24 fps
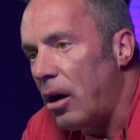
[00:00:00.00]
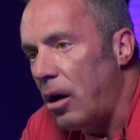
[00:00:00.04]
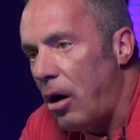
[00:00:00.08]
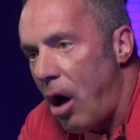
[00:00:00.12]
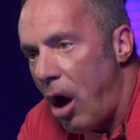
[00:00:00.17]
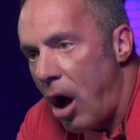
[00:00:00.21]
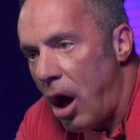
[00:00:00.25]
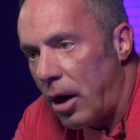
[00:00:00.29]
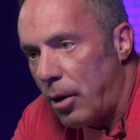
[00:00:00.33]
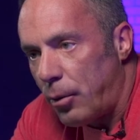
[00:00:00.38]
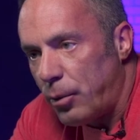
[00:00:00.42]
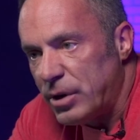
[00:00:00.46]
our
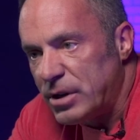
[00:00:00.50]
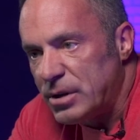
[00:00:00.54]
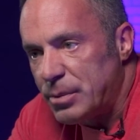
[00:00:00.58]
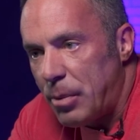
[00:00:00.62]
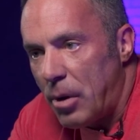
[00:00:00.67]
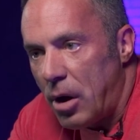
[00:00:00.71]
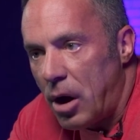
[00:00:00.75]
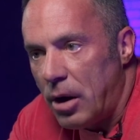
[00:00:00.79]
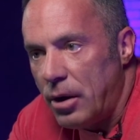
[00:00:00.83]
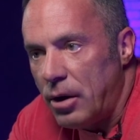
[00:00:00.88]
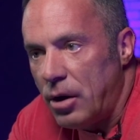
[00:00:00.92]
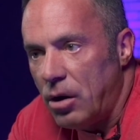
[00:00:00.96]

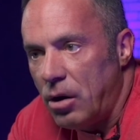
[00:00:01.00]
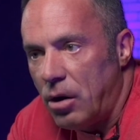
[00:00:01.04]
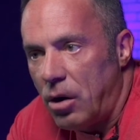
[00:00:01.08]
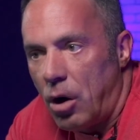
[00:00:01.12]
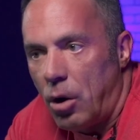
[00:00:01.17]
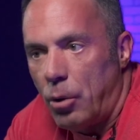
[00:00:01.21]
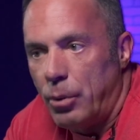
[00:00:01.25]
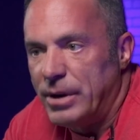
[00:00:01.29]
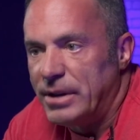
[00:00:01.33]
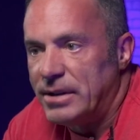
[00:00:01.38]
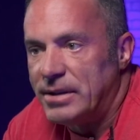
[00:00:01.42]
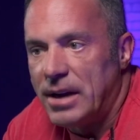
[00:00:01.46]
autoresponder
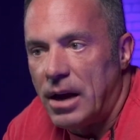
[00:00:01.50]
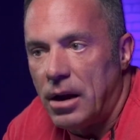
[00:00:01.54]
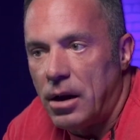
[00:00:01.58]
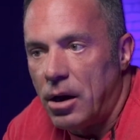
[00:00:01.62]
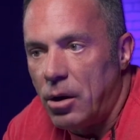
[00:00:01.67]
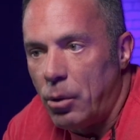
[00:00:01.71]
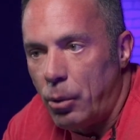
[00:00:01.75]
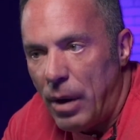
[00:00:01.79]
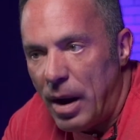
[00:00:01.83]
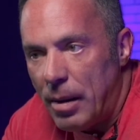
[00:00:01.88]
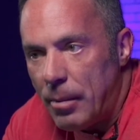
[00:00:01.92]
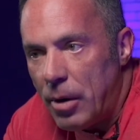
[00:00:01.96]
or we sell our
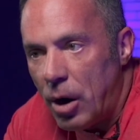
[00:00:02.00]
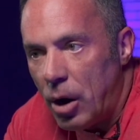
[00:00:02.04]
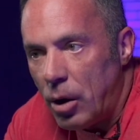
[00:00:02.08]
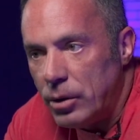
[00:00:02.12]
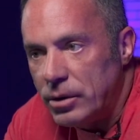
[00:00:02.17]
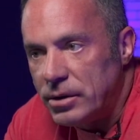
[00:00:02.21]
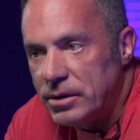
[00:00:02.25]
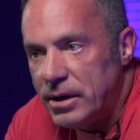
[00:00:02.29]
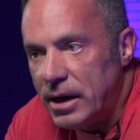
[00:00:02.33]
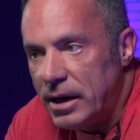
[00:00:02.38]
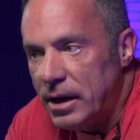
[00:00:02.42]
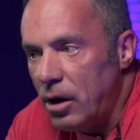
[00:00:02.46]
web
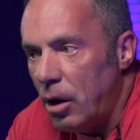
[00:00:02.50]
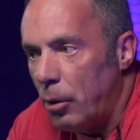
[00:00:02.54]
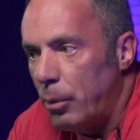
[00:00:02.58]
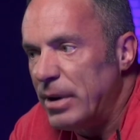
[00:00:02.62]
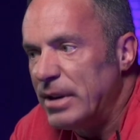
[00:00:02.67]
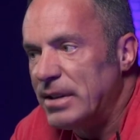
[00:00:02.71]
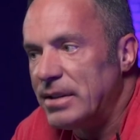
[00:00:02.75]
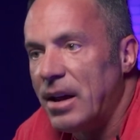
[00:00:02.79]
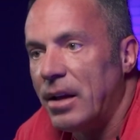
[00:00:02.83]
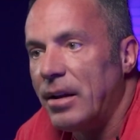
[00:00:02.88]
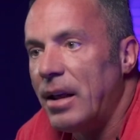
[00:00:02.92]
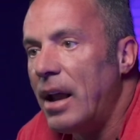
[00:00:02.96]
hosting or we
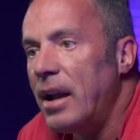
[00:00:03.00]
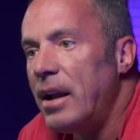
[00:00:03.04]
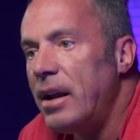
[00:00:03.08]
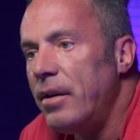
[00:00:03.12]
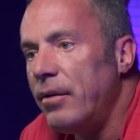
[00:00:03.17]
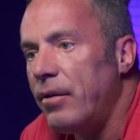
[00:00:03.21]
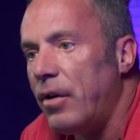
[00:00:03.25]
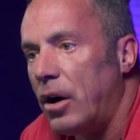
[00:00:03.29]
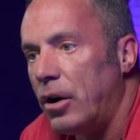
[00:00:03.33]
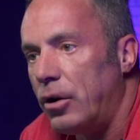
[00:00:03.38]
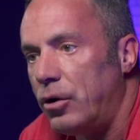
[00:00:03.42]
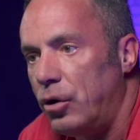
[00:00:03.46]
sell any
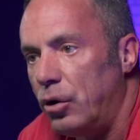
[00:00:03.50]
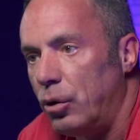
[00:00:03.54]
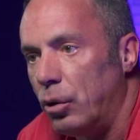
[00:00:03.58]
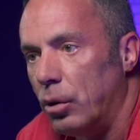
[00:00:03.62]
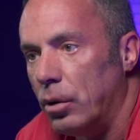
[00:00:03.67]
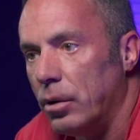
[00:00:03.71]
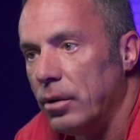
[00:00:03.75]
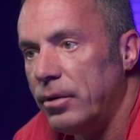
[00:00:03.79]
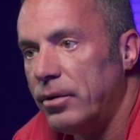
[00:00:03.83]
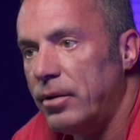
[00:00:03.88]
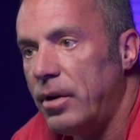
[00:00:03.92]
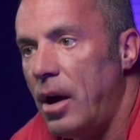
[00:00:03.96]
of our
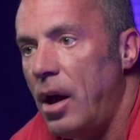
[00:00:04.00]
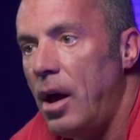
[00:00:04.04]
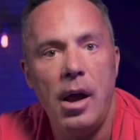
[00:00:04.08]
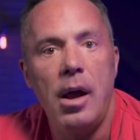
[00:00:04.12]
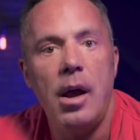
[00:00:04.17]
tools,